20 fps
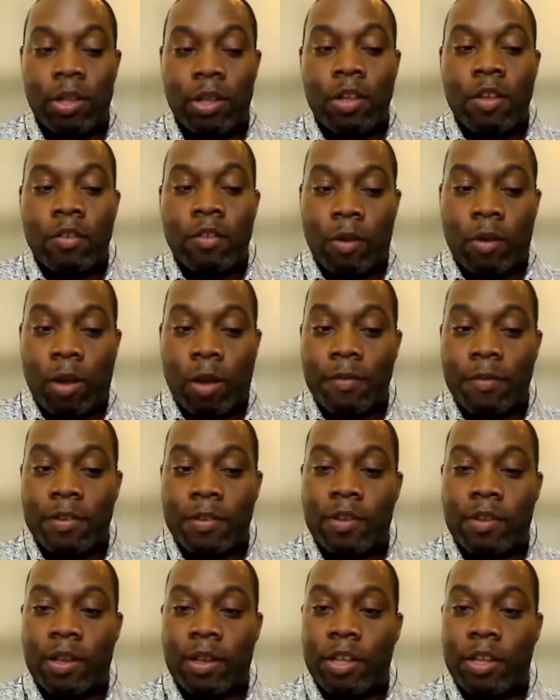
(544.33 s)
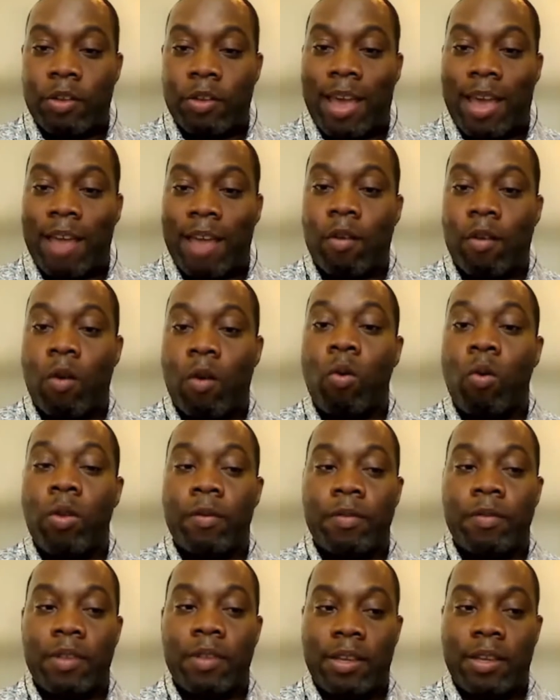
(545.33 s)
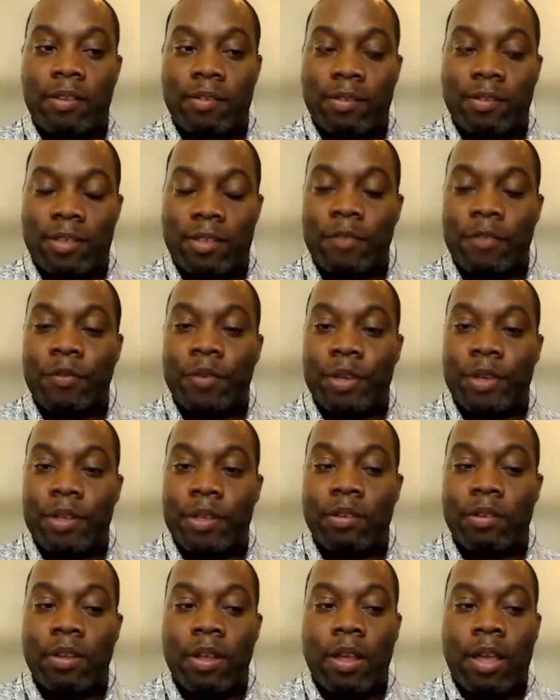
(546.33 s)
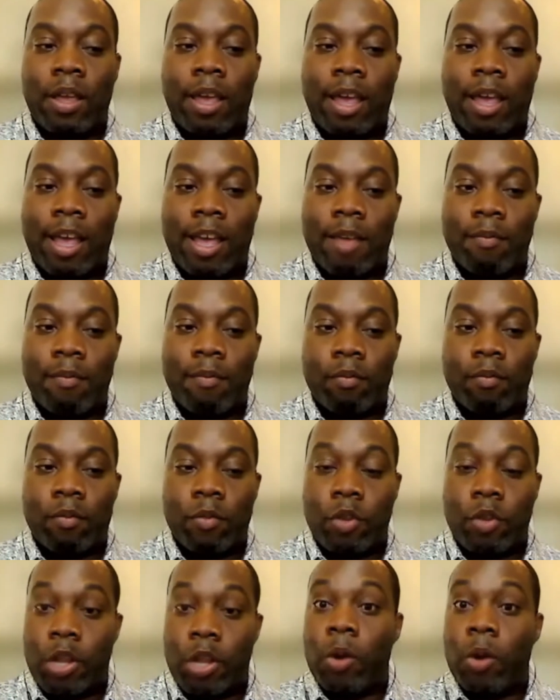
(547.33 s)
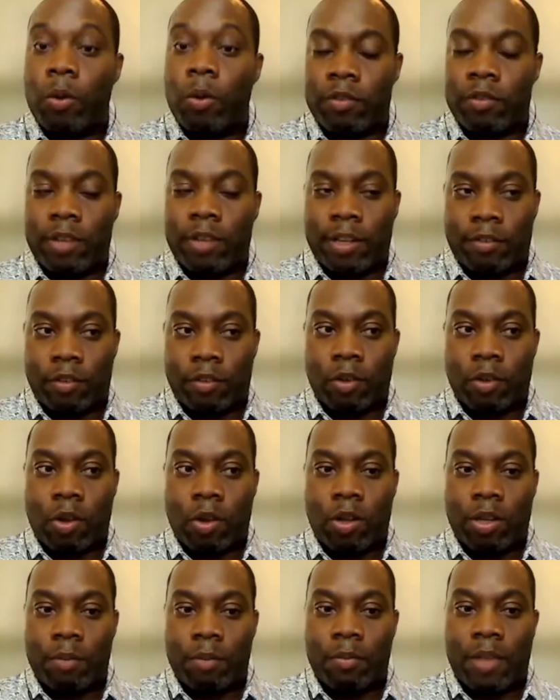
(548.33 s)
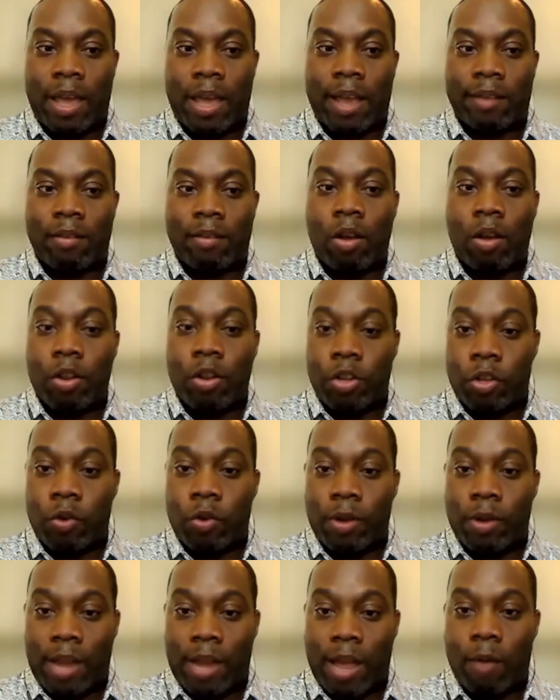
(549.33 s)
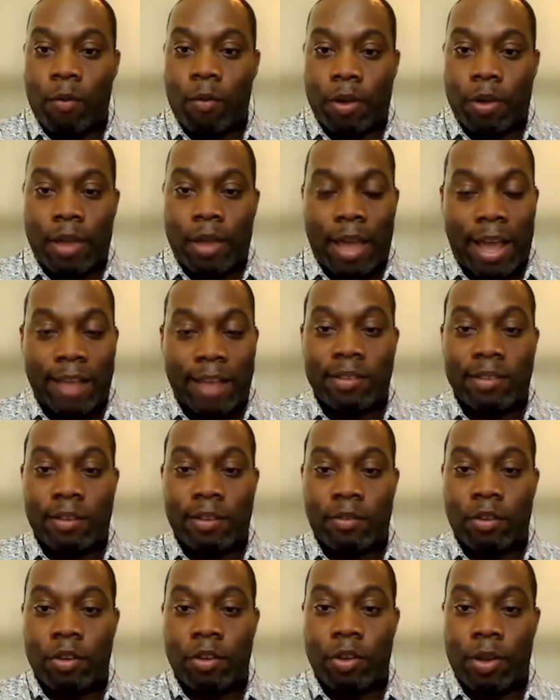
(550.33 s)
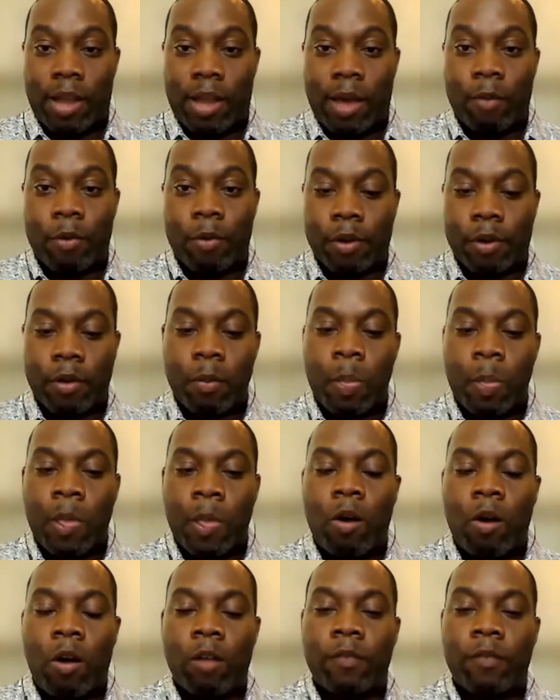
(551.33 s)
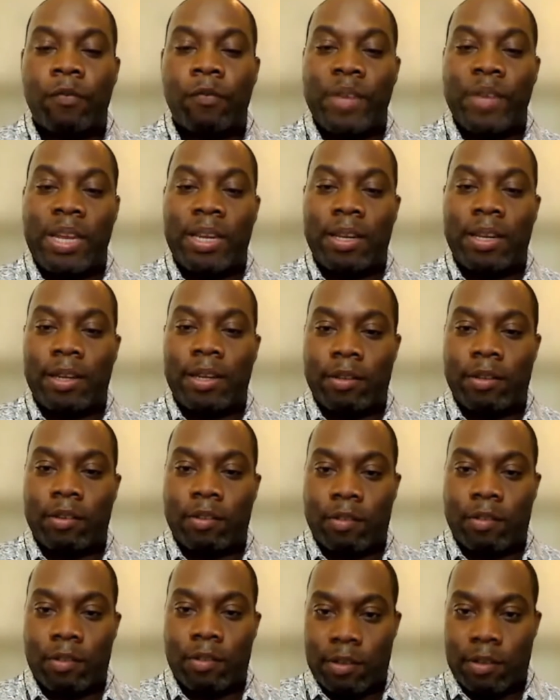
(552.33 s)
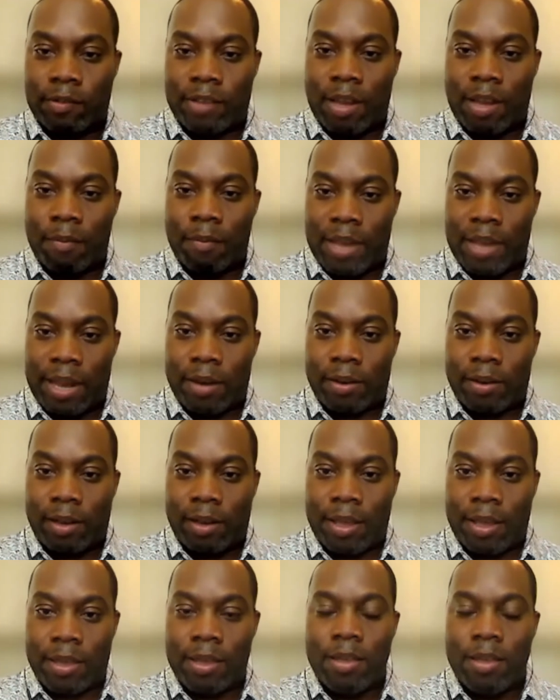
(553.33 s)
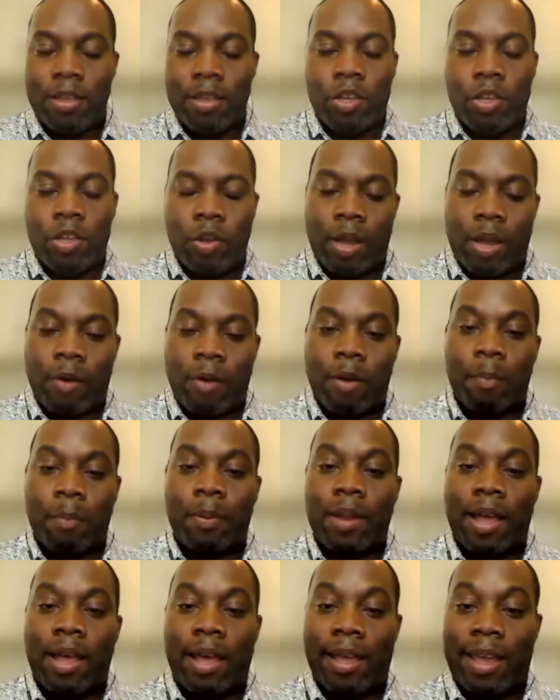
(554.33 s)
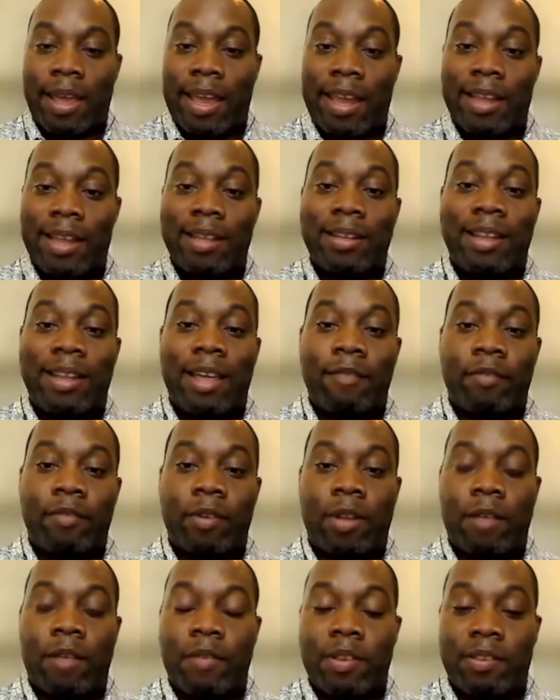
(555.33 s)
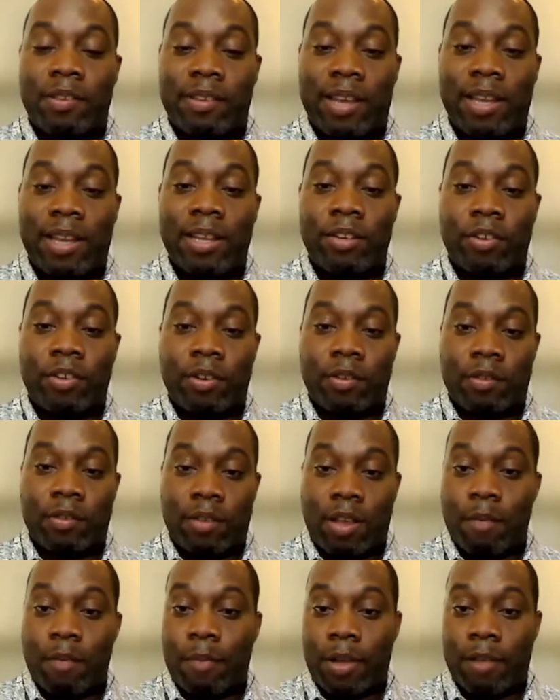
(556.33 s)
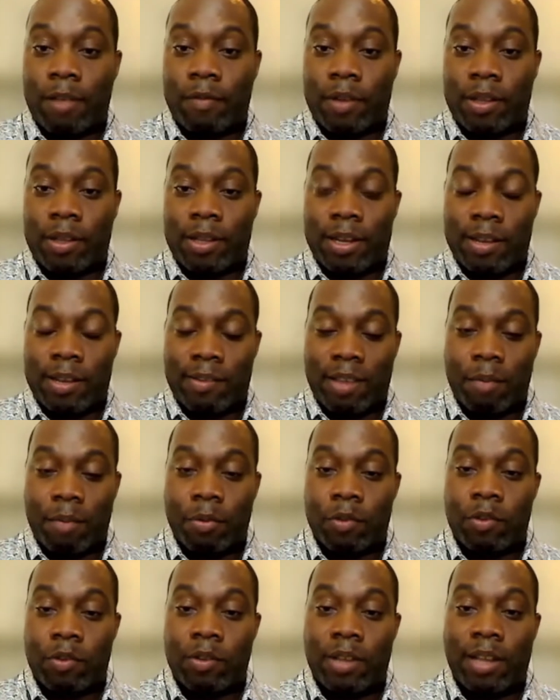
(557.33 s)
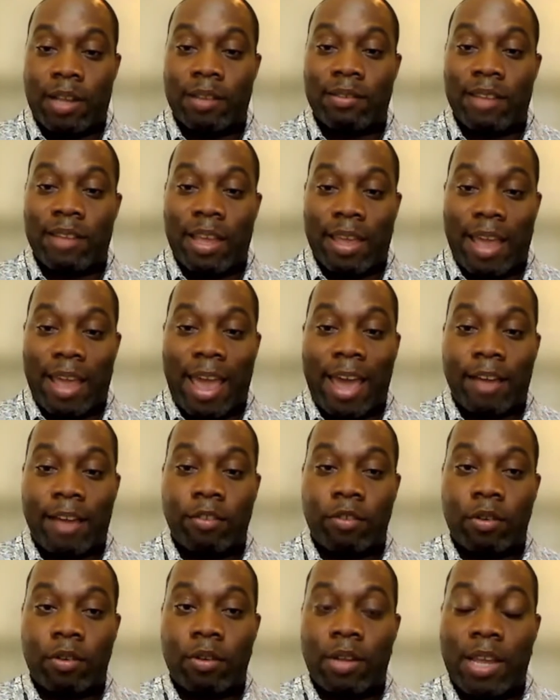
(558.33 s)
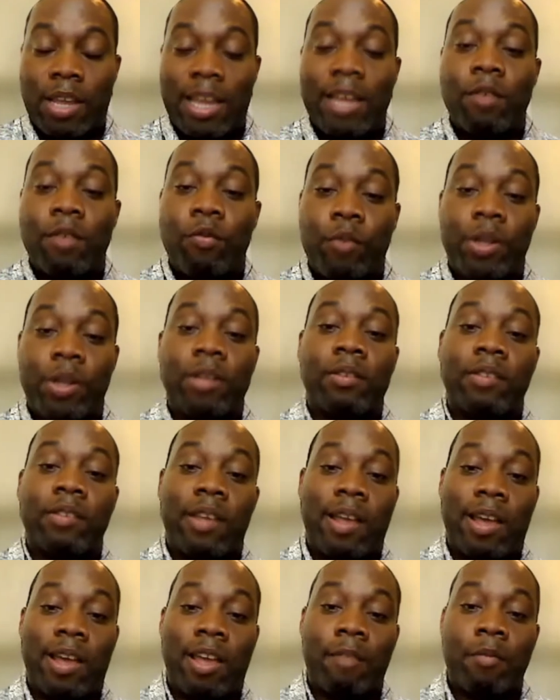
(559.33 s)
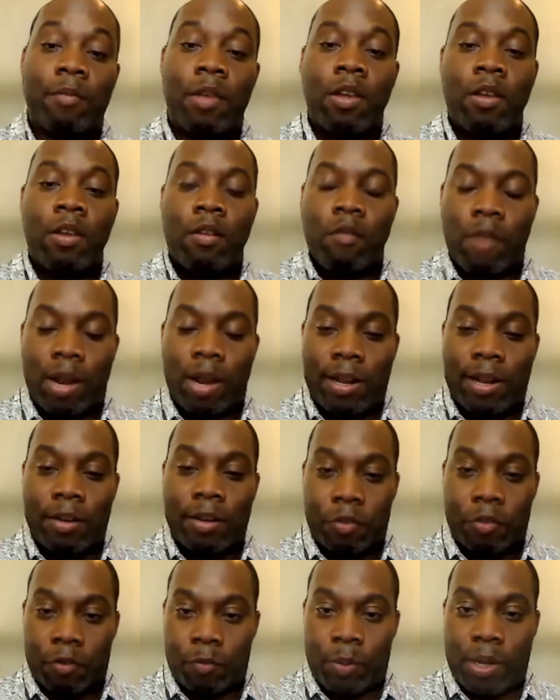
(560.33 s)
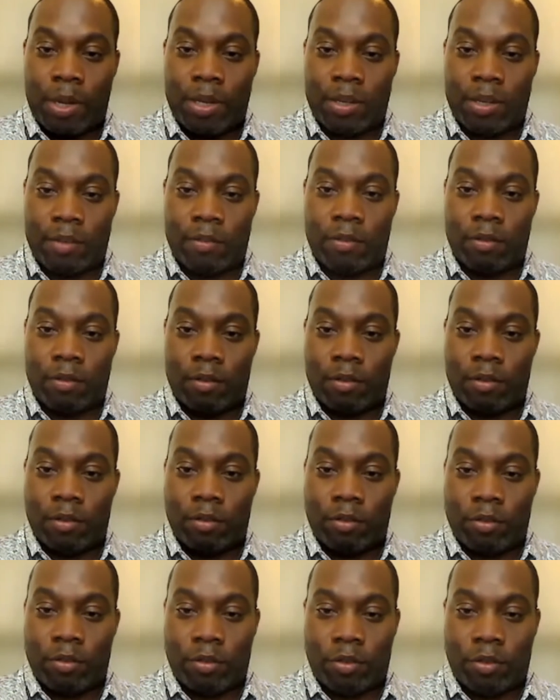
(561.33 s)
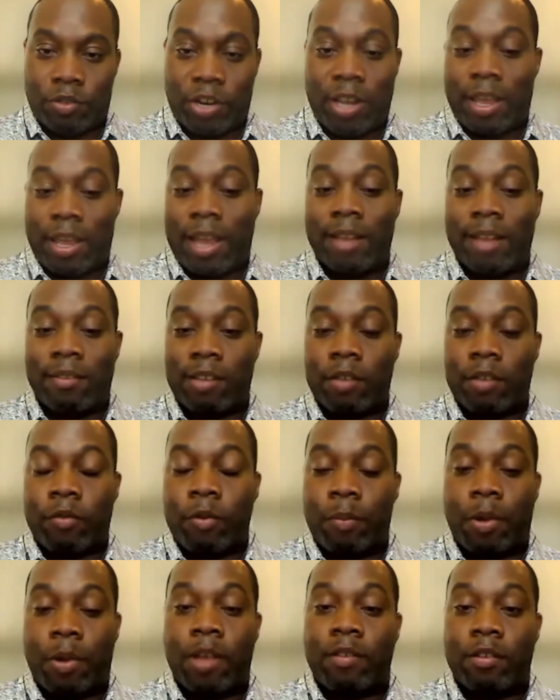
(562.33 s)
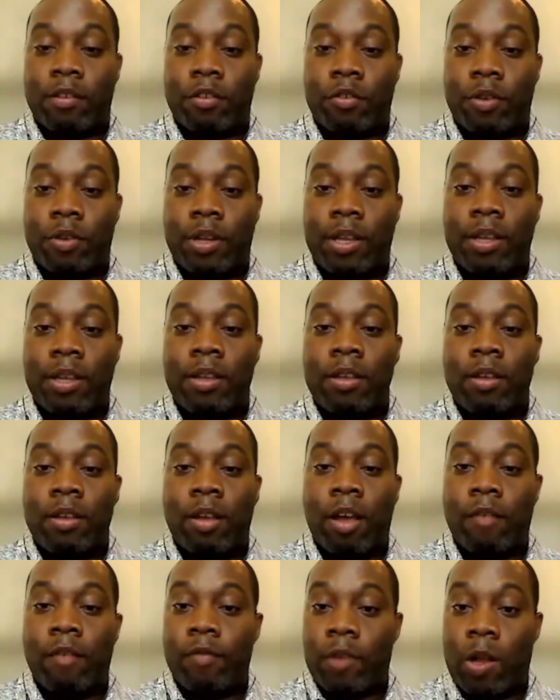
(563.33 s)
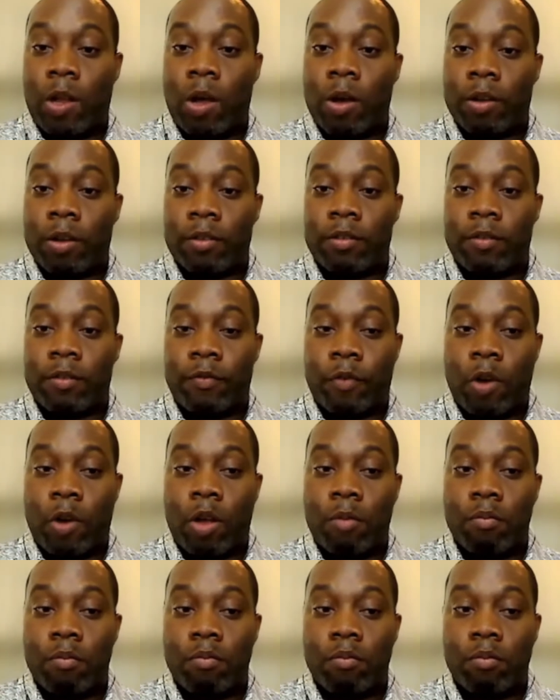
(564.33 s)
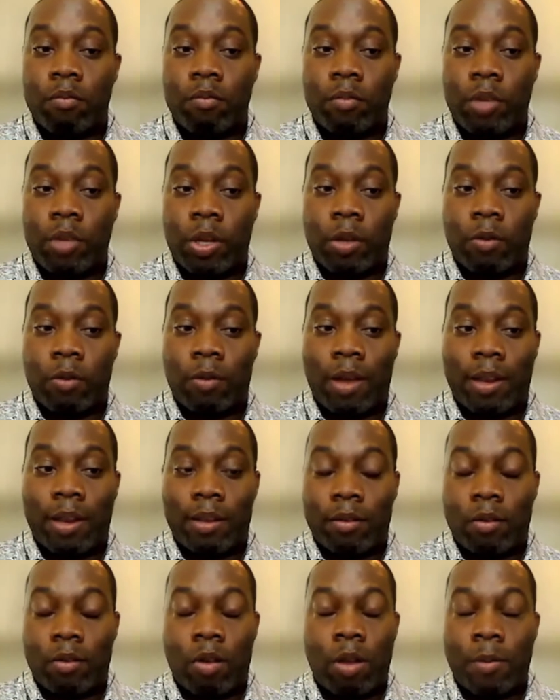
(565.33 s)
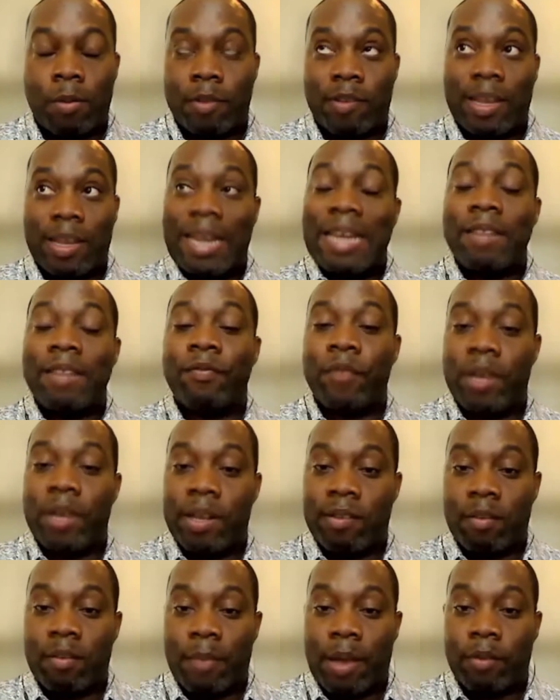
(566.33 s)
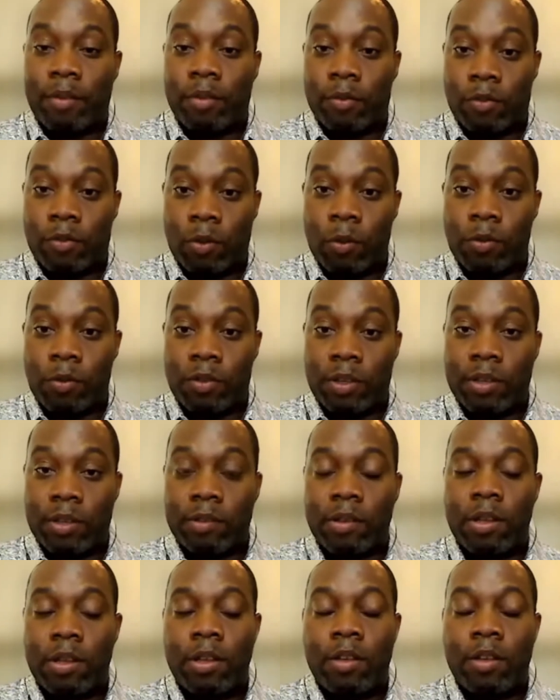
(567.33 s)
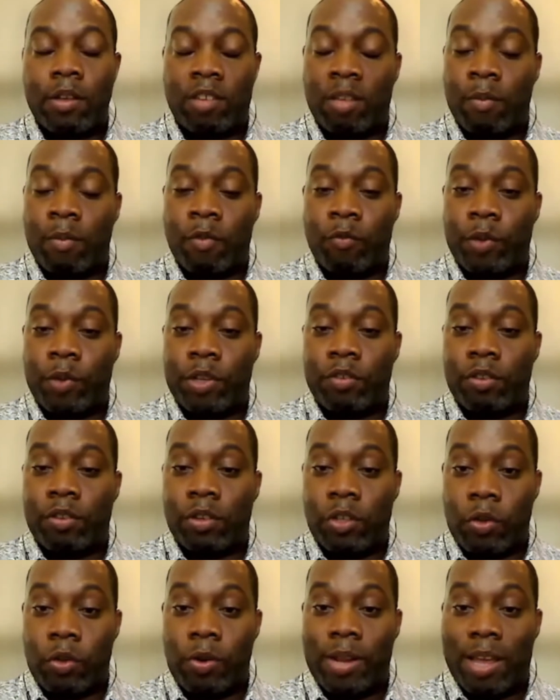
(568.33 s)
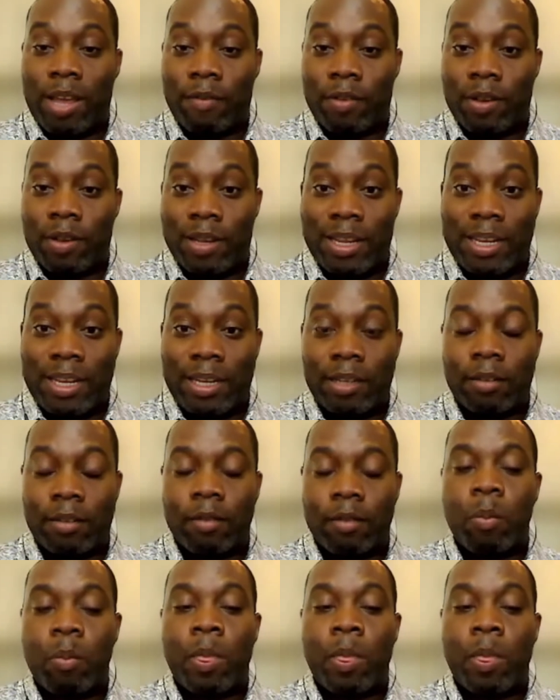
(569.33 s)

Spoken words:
So all of a sudden you have all of these different nodes, let's just call them that, on your network, assets on your network, all feeding into the same data lake. You now apply a level of intelligence above it that is able to then take action in real time, rather than just being this gigantic repository of logs from an almost infinite amount of sources, some of which you never need.